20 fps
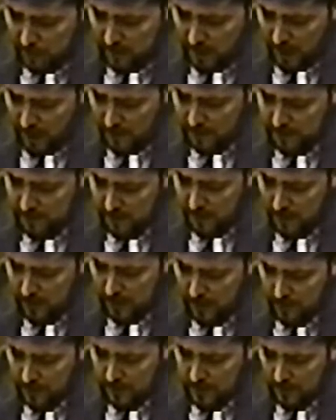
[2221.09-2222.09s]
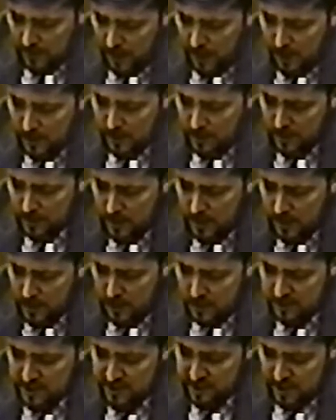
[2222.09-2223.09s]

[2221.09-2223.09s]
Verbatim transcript: four or five uh, uh, or